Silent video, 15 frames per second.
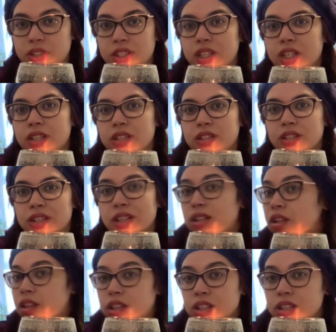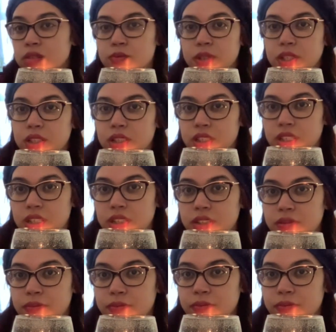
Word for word: attention and nothing is being done.